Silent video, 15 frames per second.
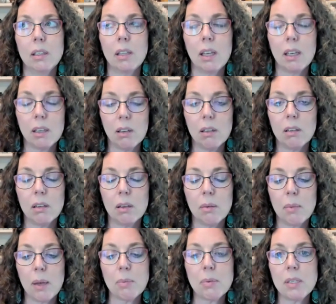like
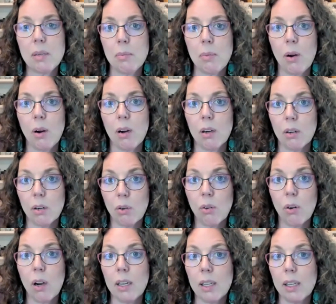Epstein-Barr or
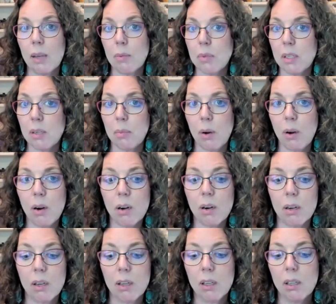chronic
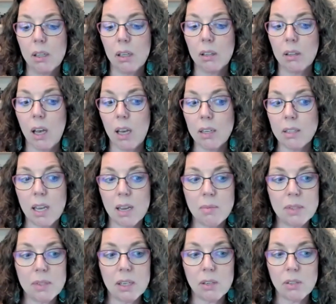Epstein-Barr. A lot of
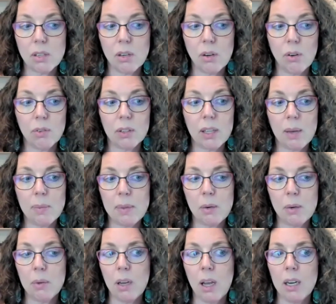times there's an overlap
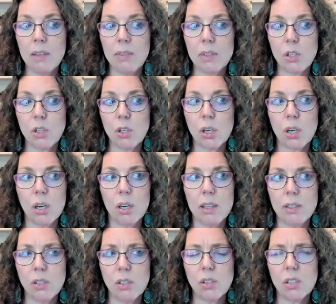there. We're not even sure.
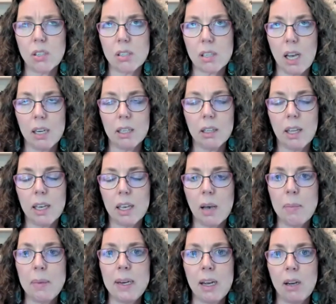It's just kind of like
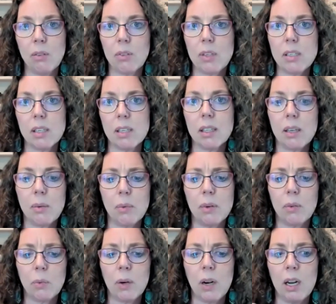coming out recently
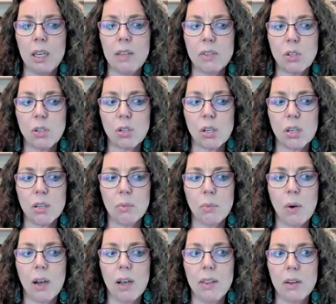where we're not even sure
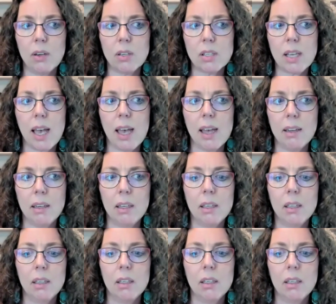why there's that,